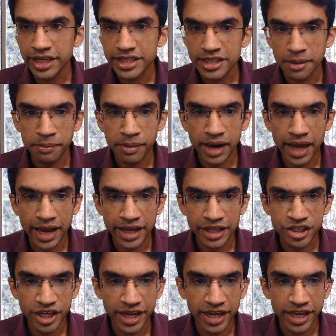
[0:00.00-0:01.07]
supply
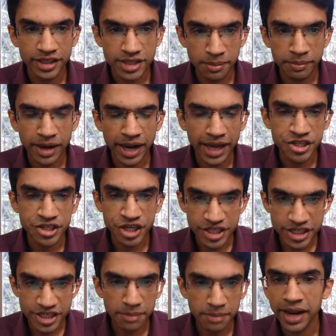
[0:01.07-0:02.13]
chain, supply chain,
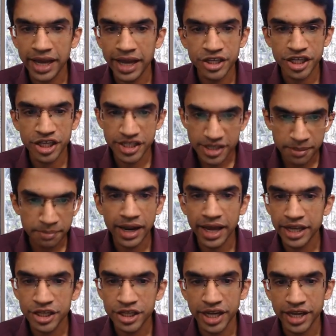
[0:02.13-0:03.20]
supply chain,
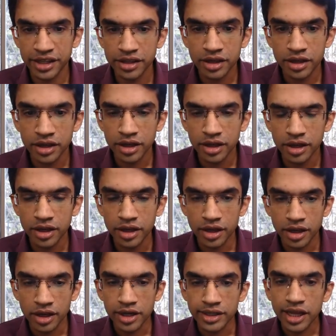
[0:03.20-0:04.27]
supply chain.
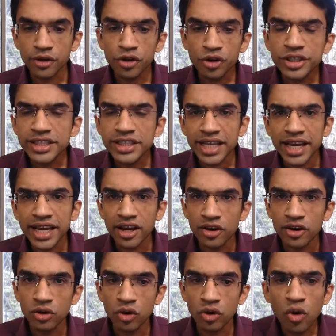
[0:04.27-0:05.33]
Now you will say,
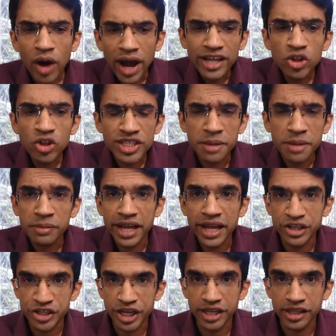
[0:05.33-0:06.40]
oh, I know supply
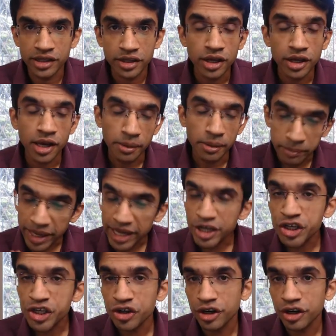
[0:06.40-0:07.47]
chain. Make
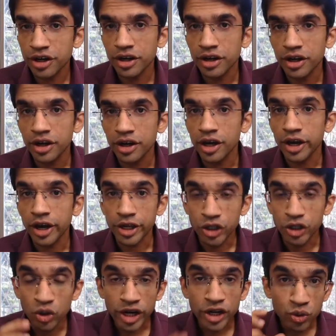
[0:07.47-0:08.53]
sure
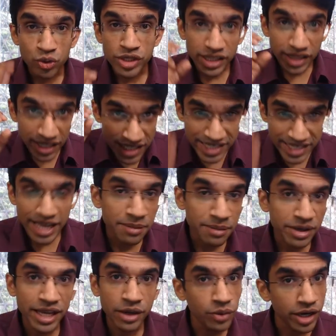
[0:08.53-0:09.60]
you are using the same
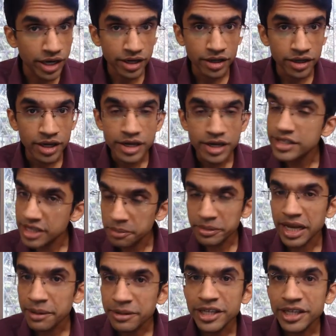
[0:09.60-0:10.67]
keyword.
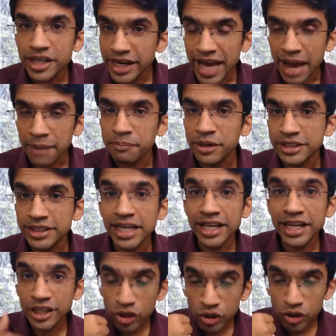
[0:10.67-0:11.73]
Sometimes it happens that
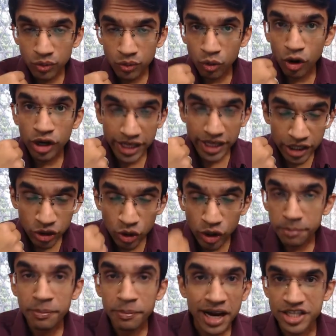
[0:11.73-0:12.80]
in
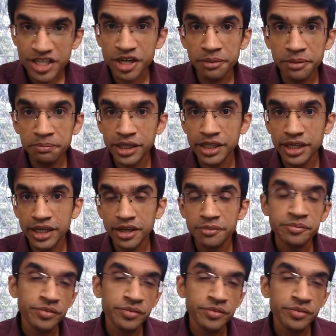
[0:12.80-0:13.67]
your past company,